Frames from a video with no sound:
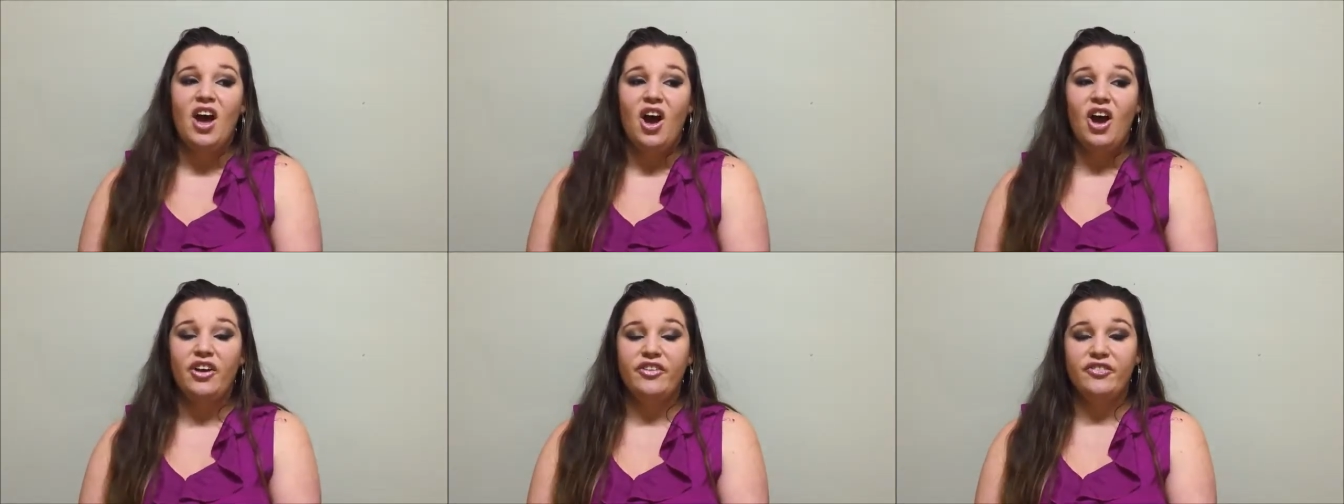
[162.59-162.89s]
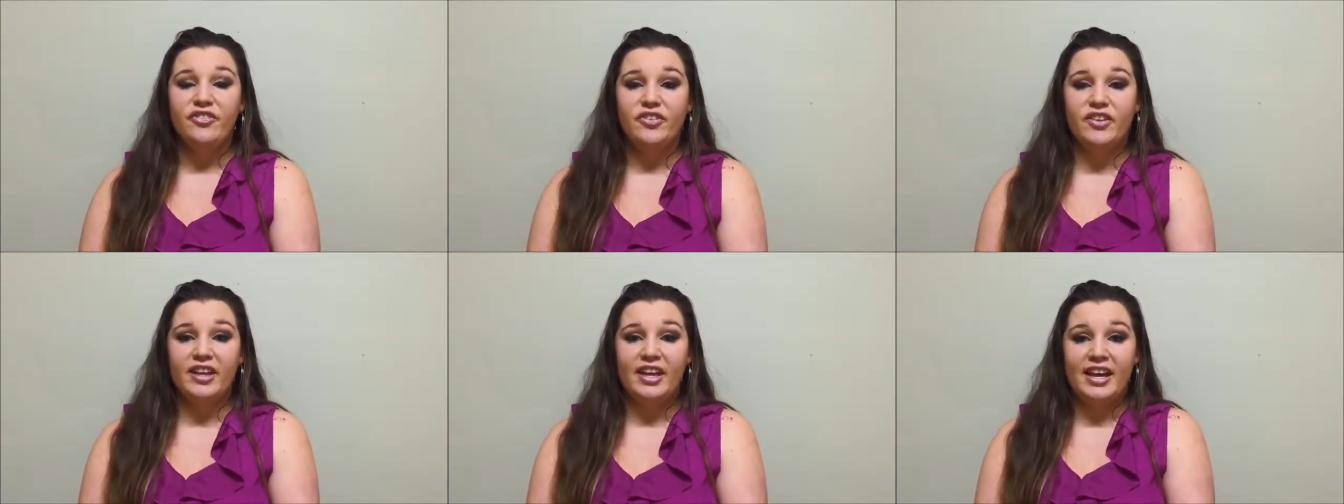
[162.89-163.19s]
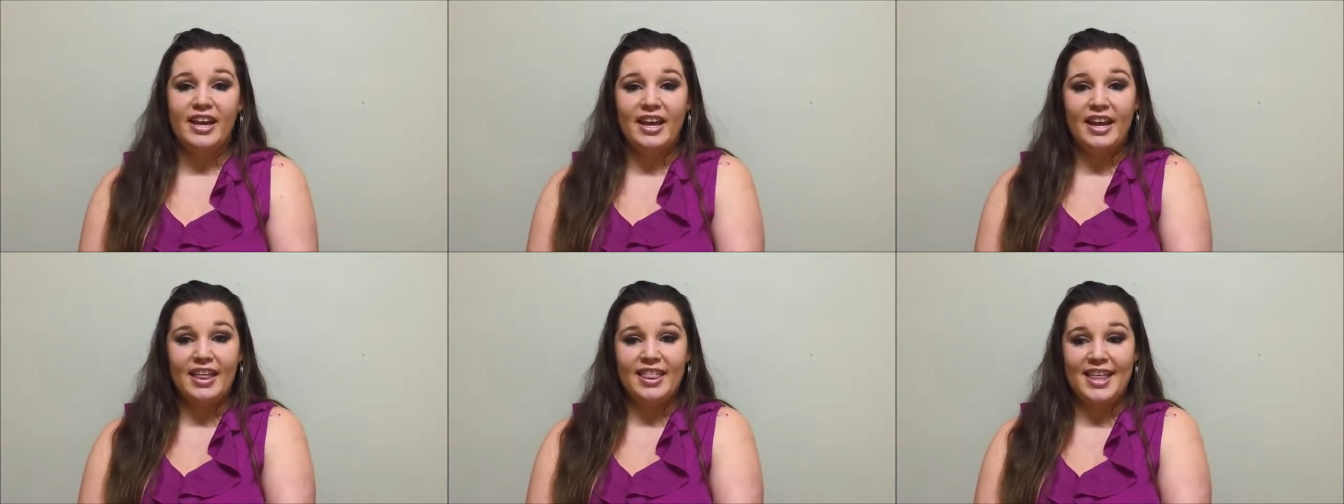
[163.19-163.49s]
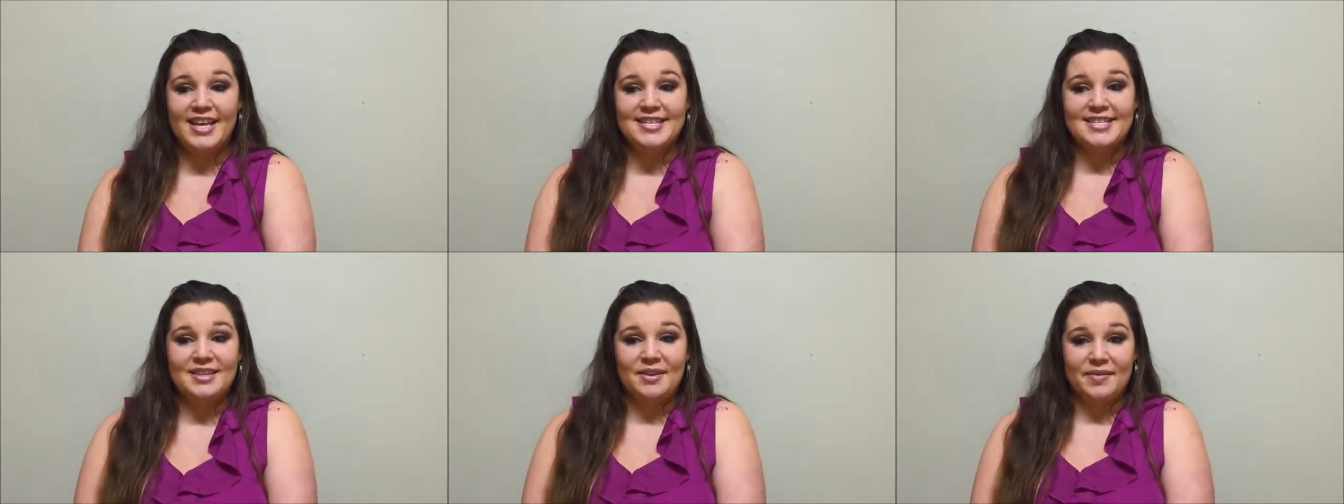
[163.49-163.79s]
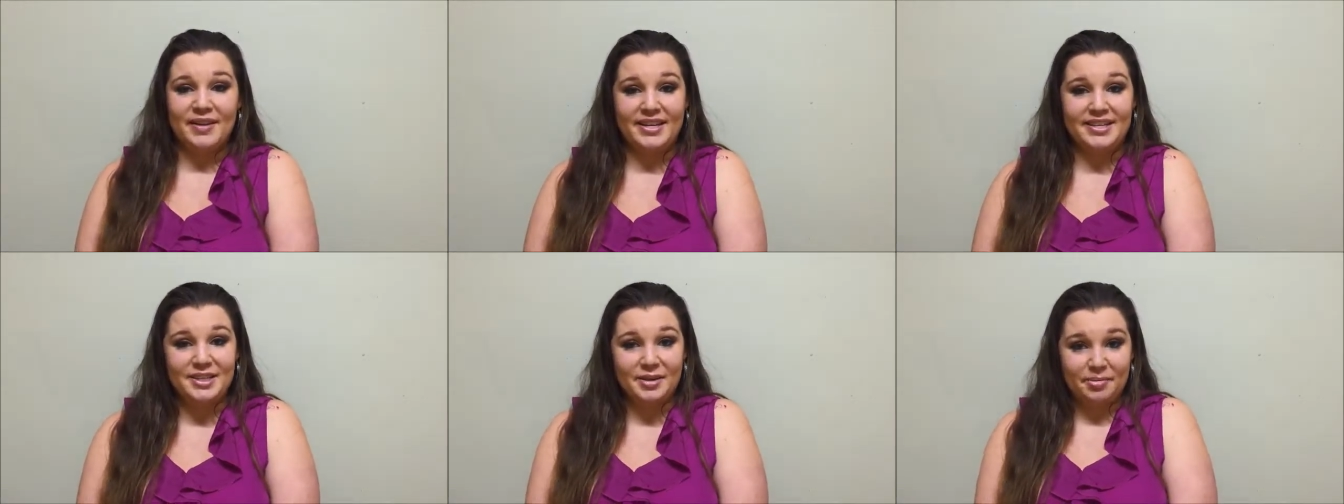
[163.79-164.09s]
hopefully there's
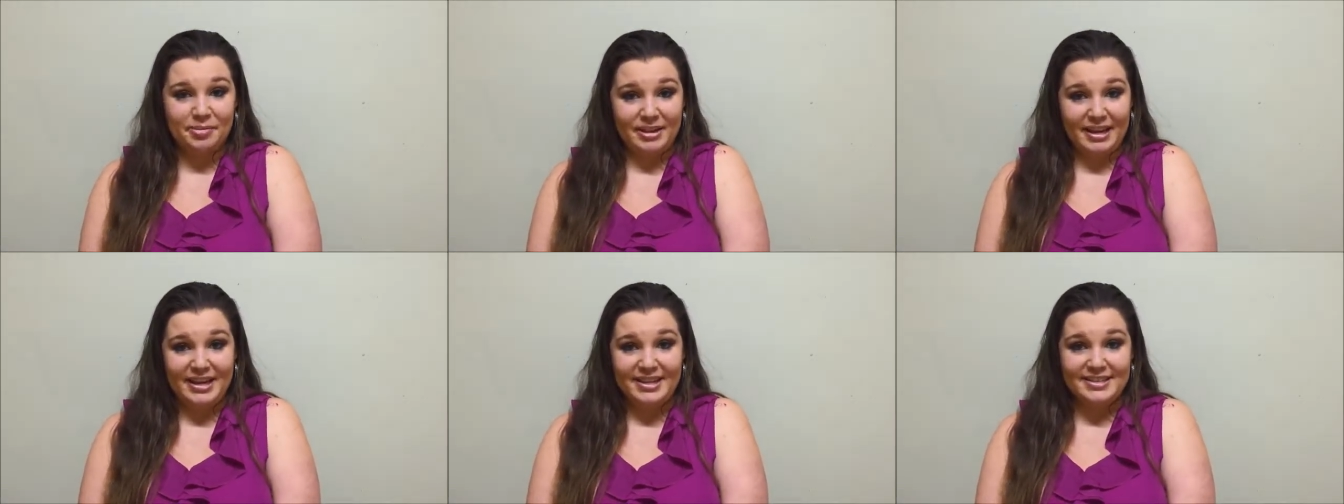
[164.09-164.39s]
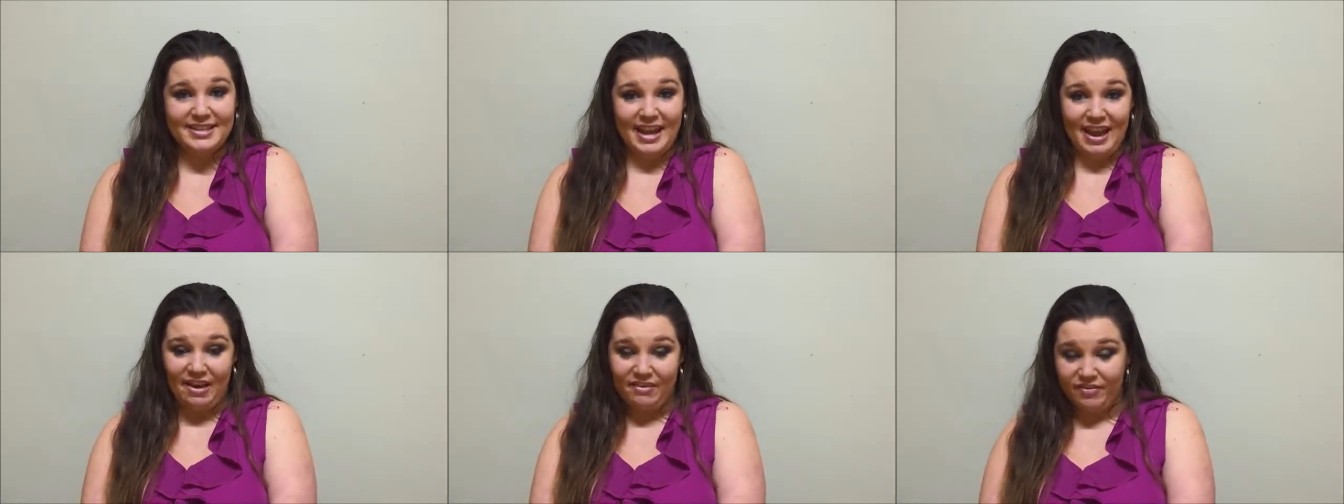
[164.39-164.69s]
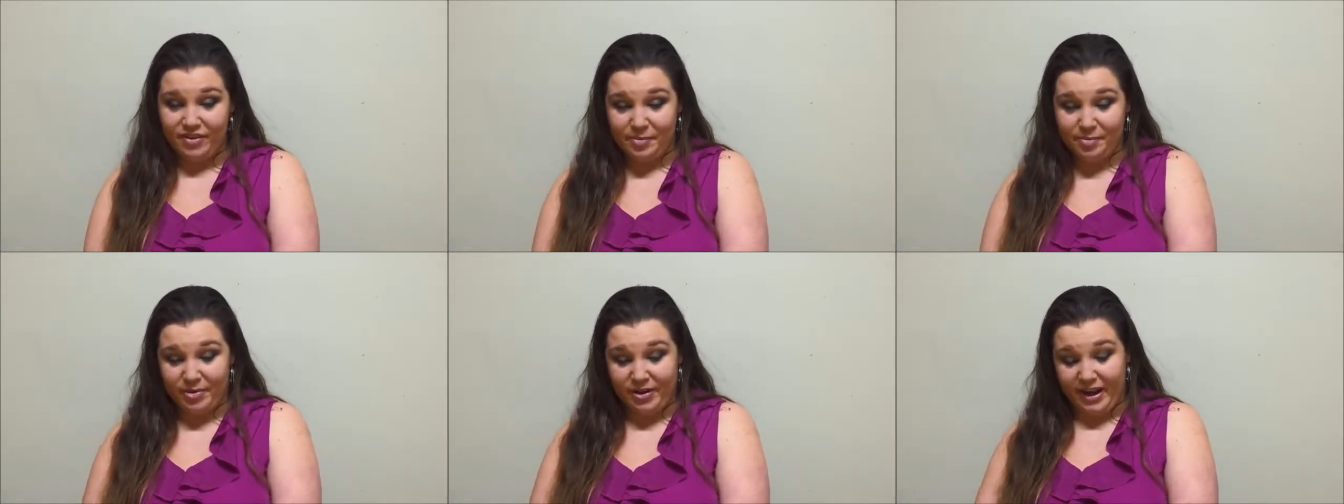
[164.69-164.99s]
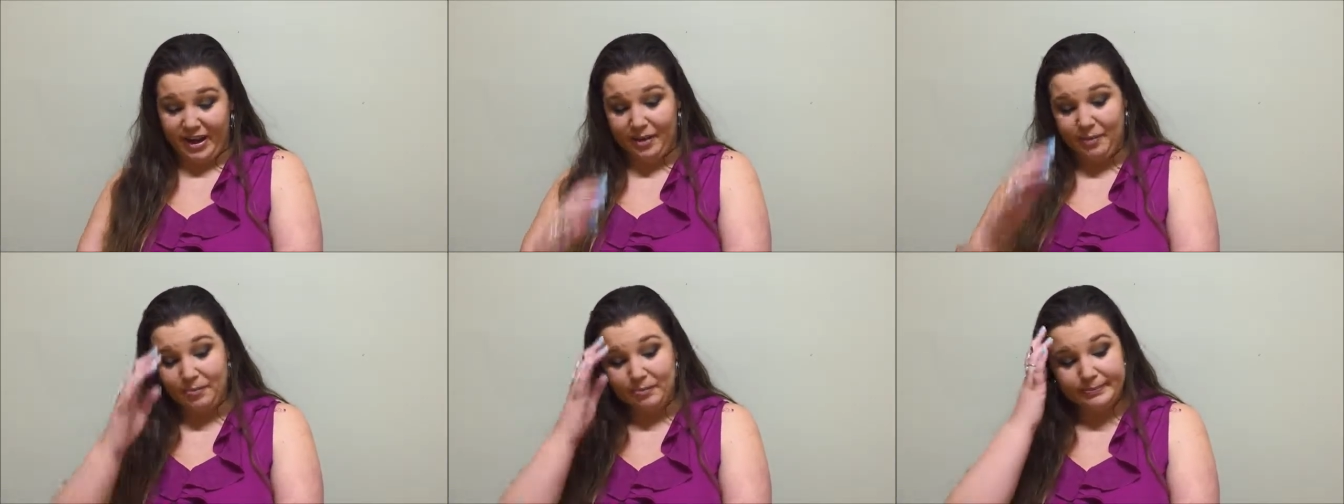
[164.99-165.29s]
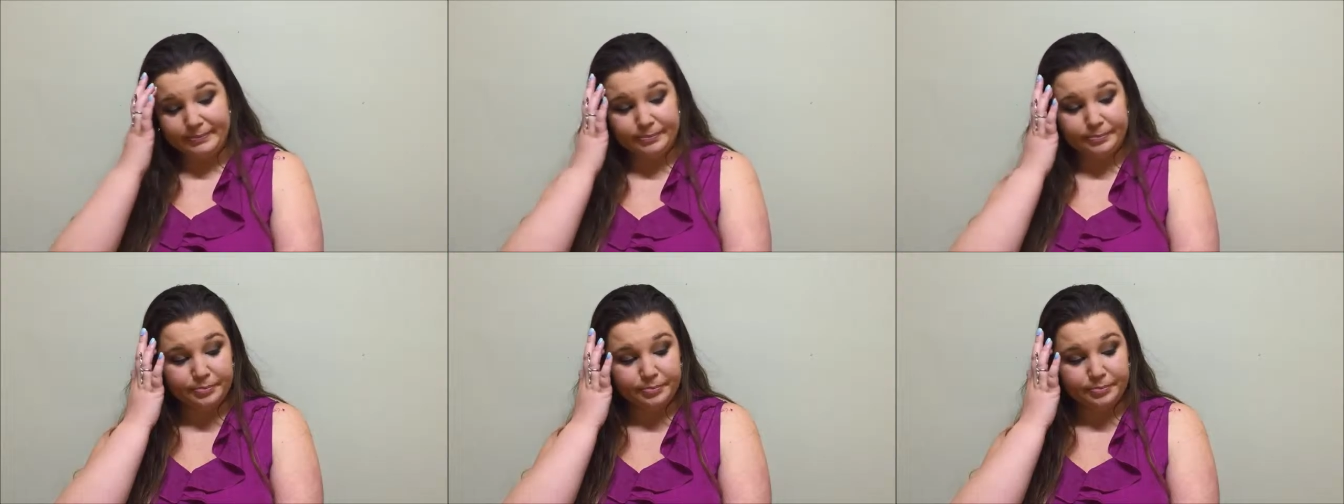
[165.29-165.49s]
something to please everybody.